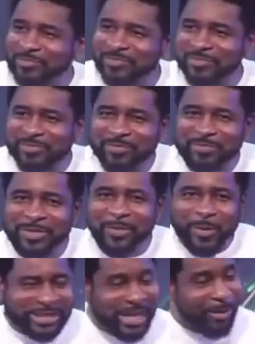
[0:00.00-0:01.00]
What?
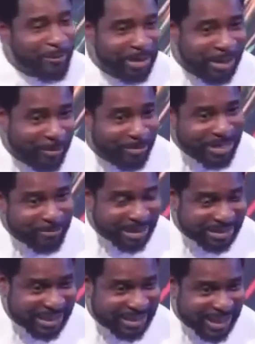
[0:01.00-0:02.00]
I'll be there by 10. Is that
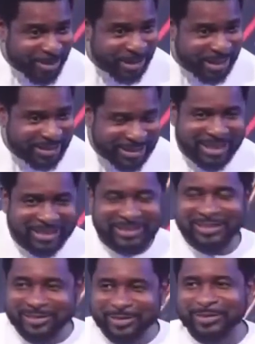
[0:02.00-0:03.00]
okay? Say, yes.
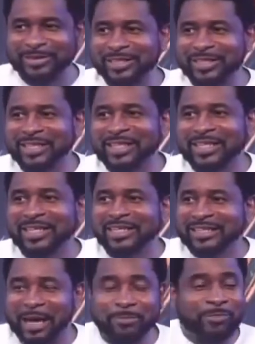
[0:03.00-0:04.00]
Good. Say,
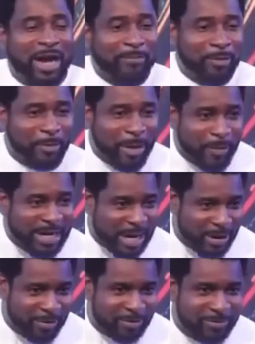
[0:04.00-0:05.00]
I'm on my way now.
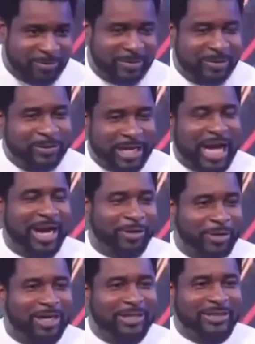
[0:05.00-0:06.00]
You say,
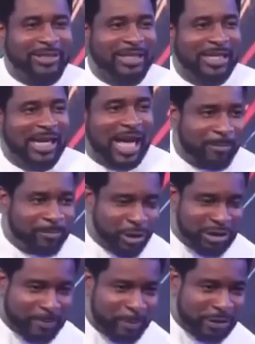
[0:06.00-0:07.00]
correct. I'm just
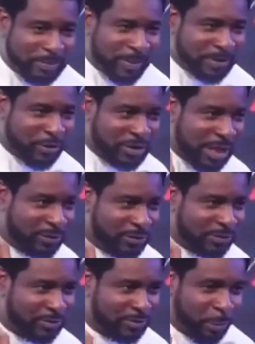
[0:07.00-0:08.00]
approaching pastor's house
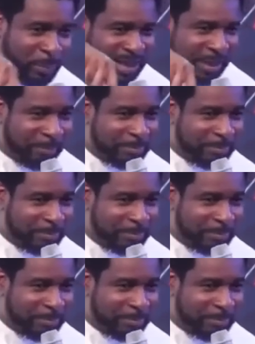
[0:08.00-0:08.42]
to pick him.